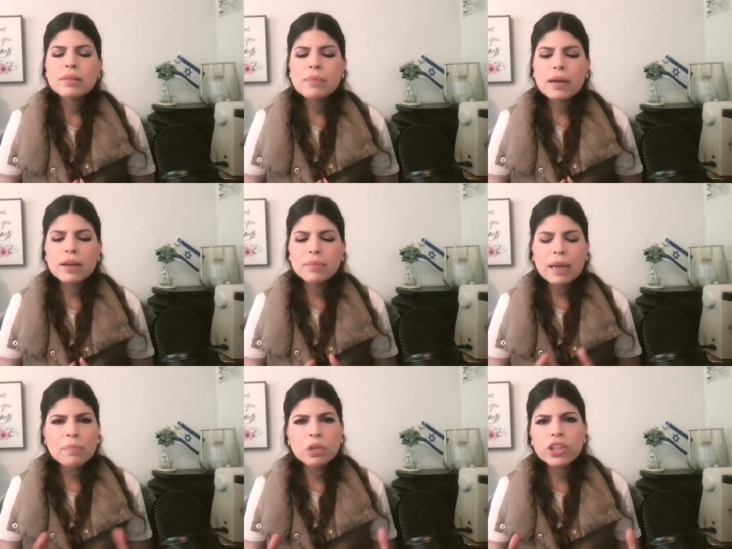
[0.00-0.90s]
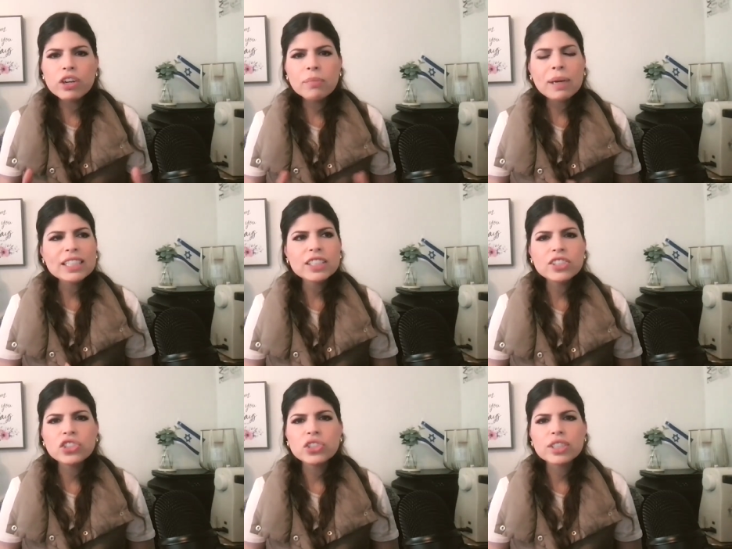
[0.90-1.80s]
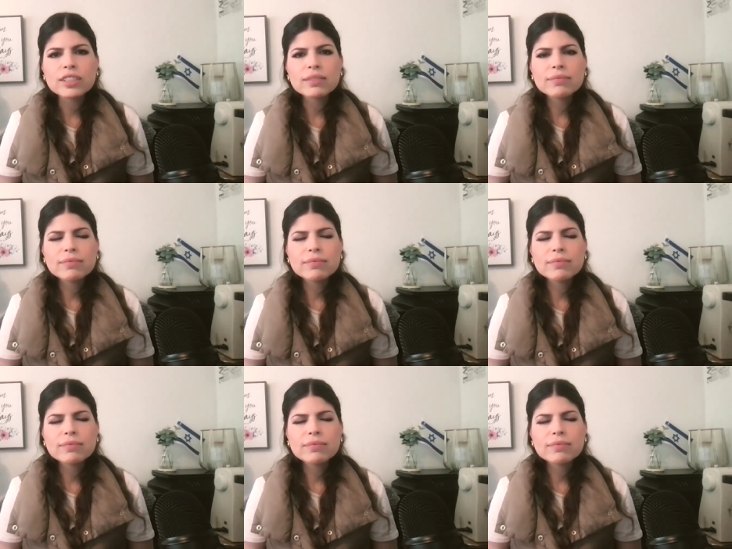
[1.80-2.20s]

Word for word: But my brother and my sister,